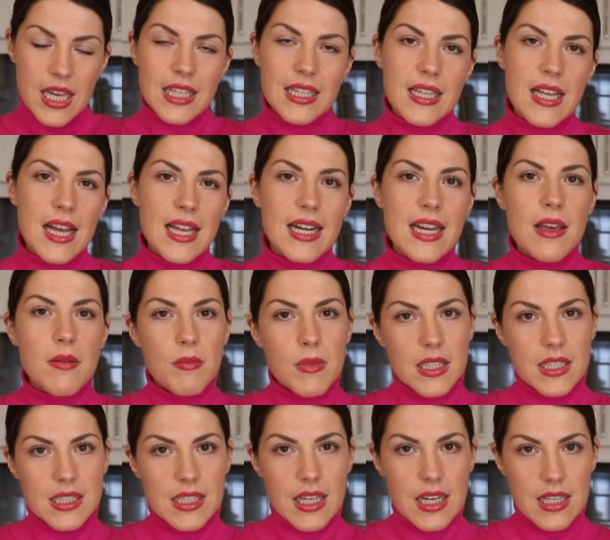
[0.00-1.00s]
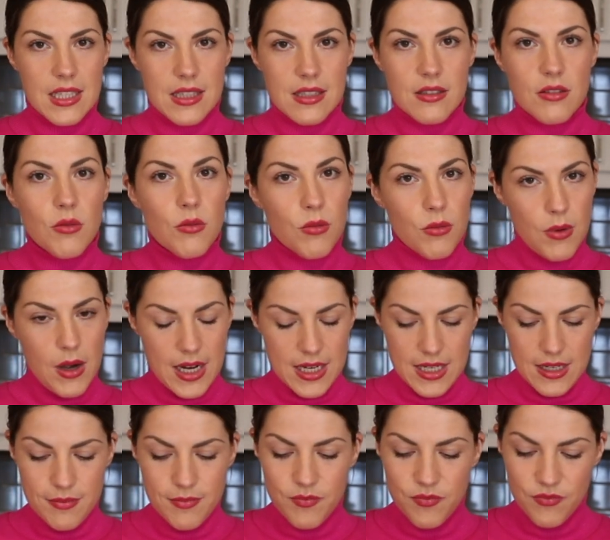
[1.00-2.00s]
then it means that it's ready.